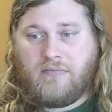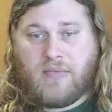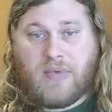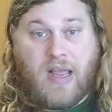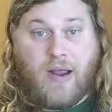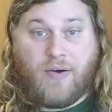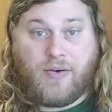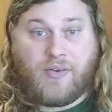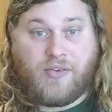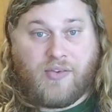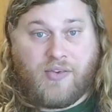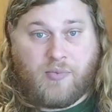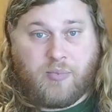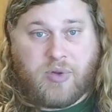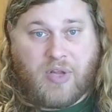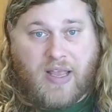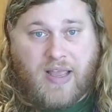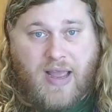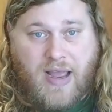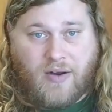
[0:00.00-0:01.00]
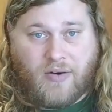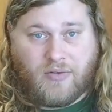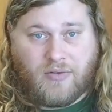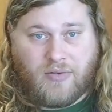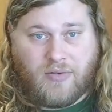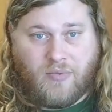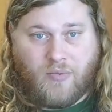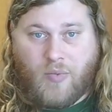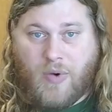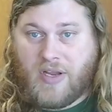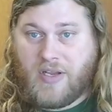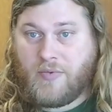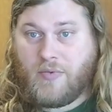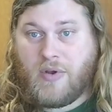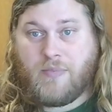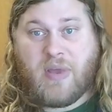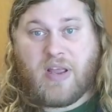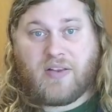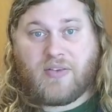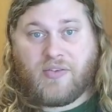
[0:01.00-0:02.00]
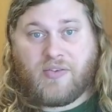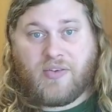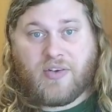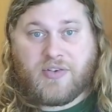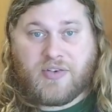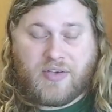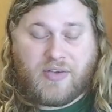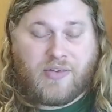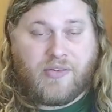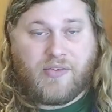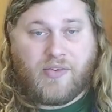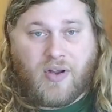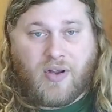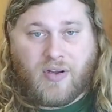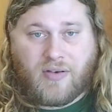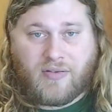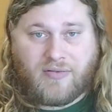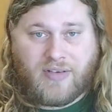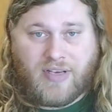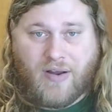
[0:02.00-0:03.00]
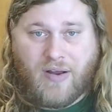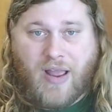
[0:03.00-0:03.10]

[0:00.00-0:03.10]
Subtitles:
How does this play out? When do we make decisions on